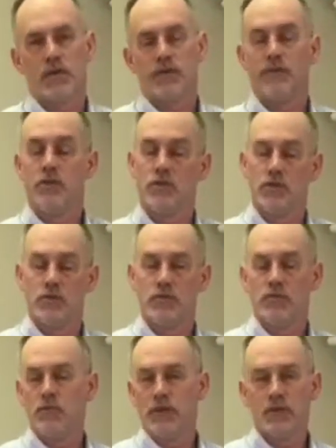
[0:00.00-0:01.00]
If you do,
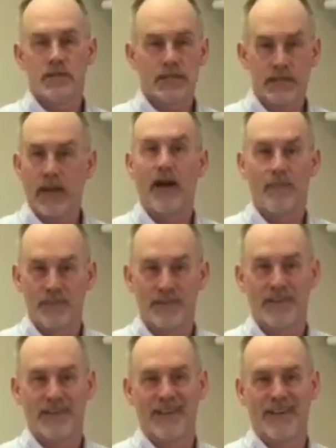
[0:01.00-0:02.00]
stop,
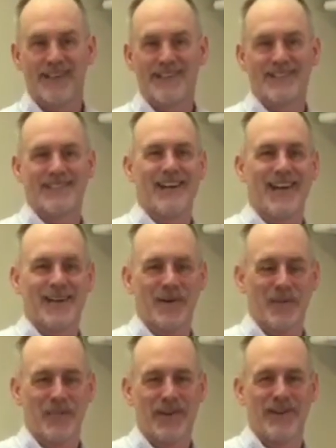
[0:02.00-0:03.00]
okay? This is not a no
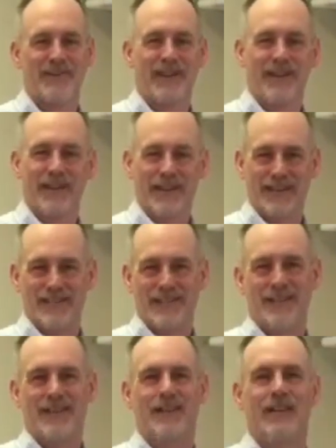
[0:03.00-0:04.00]
pain, no gain. I can't say
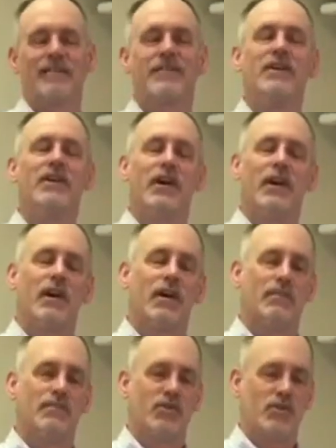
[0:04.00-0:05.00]
that enough.
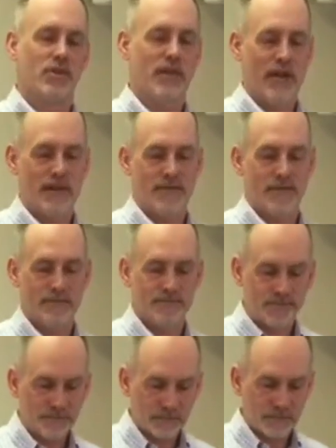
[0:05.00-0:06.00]
You shouldn't have
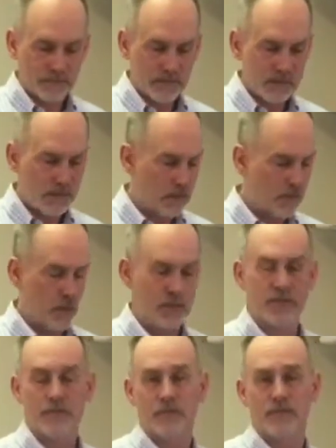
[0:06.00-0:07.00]
more
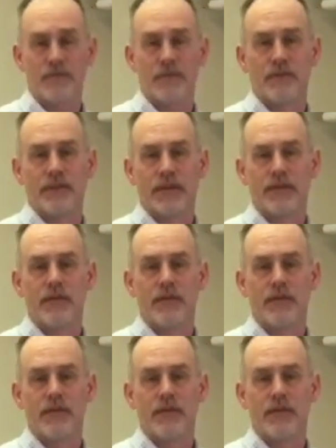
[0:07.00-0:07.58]
symptoms from doing that.